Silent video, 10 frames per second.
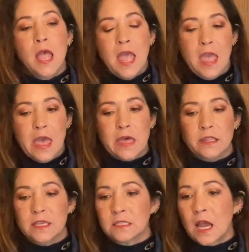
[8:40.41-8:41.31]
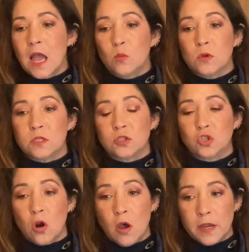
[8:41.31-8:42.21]
And this guy was
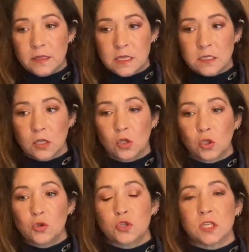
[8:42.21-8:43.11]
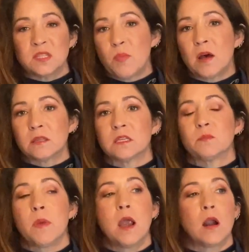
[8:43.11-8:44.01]
drawing these conclusions about this
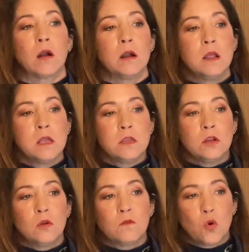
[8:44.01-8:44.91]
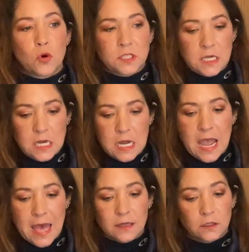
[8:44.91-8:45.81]
mare. Of course, he
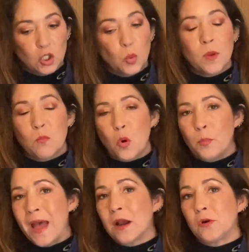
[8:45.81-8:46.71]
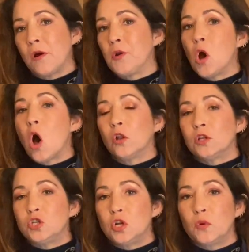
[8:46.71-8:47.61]
had a little bit more background
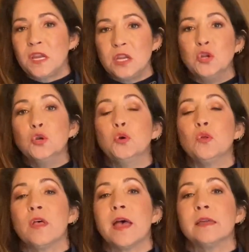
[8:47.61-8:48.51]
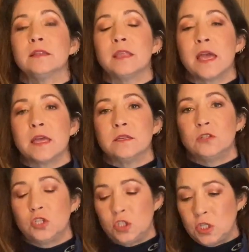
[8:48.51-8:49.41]
knowledge. He knew that
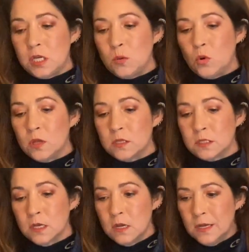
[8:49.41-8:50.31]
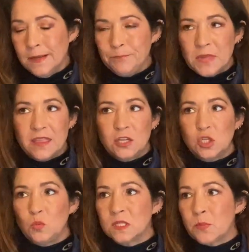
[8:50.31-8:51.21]
she was, I think she
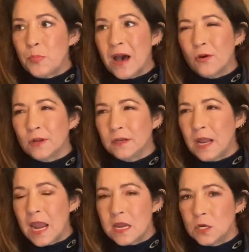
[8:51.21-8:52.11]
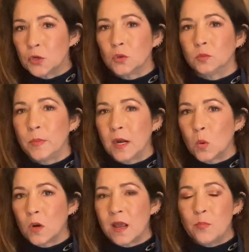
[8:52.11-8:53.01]
was about an 8-year-old mare
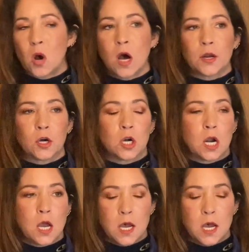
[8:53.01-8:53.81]
when I bought her.